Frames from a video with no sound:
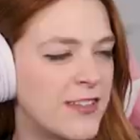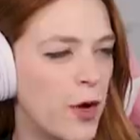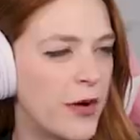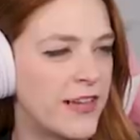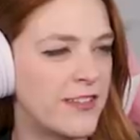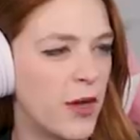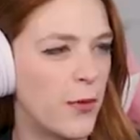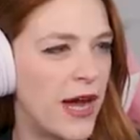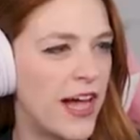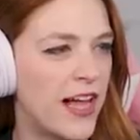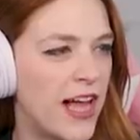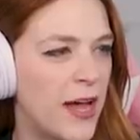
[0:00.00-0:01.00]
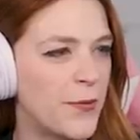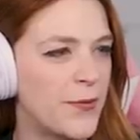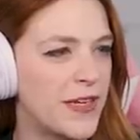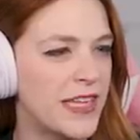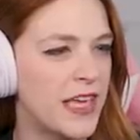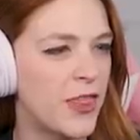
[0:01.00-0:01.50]
is going so well. I
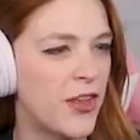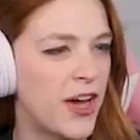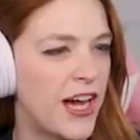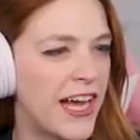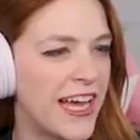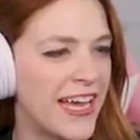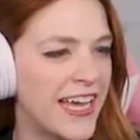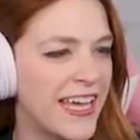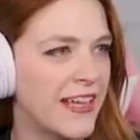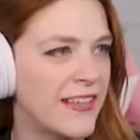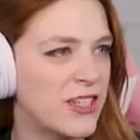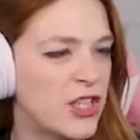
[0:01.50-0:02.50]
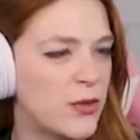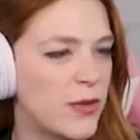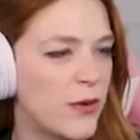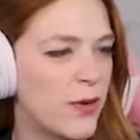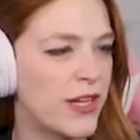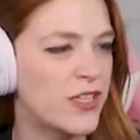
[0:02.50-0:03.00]
really thought like that she
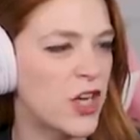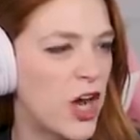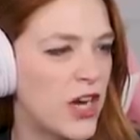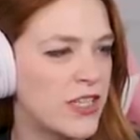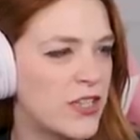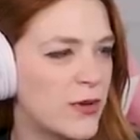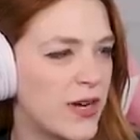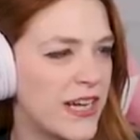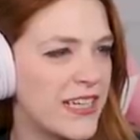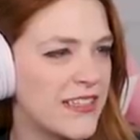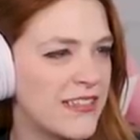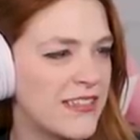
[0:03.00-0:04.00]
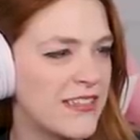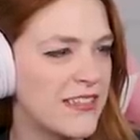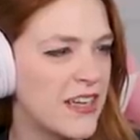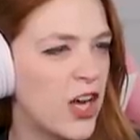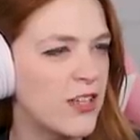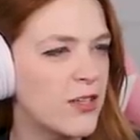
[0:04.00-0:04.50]
wouldn't want to talk to us.
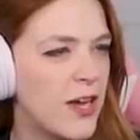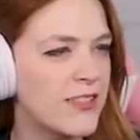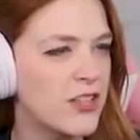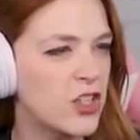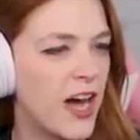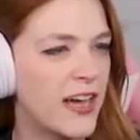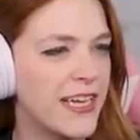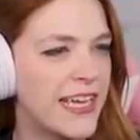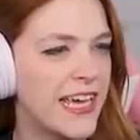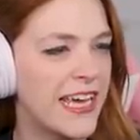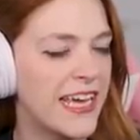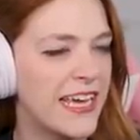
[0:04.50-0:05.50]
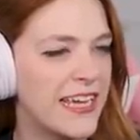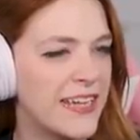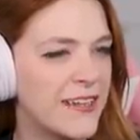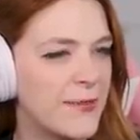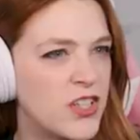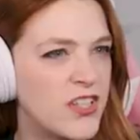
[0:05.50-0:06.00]
She also has a young
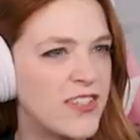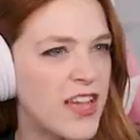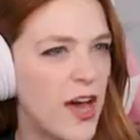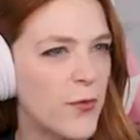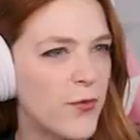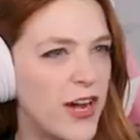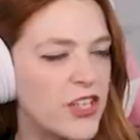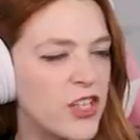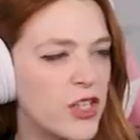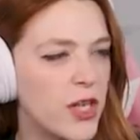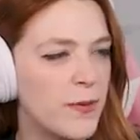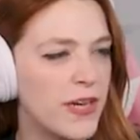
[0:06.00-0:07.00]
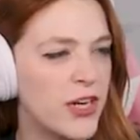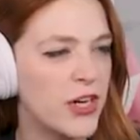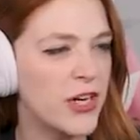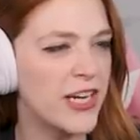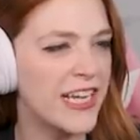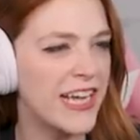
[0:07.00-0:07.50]
kid. She's got Reginald
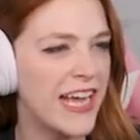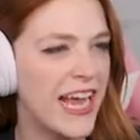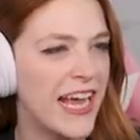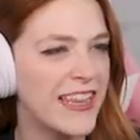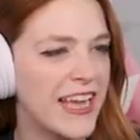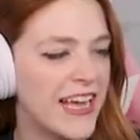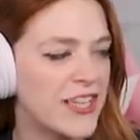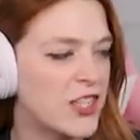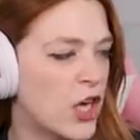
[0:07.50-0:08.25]
McCurdy and like a